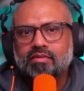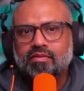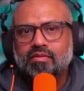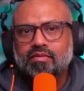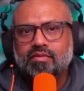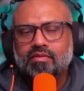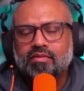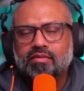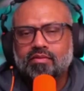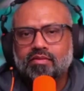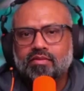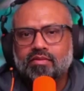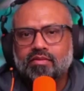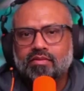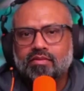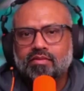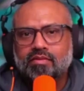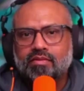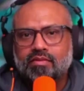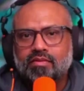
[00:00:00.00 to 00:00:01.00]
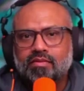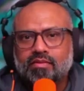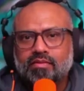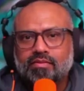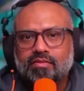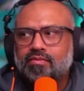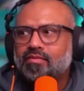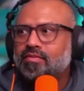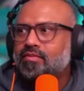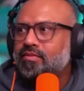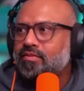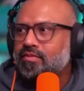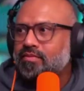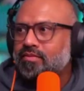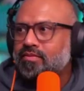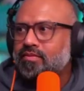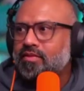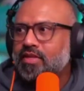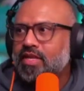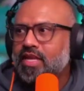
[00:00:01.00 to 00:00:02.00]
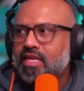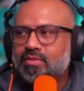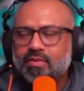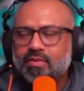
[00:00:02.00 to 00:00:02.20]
If I may, Rohit.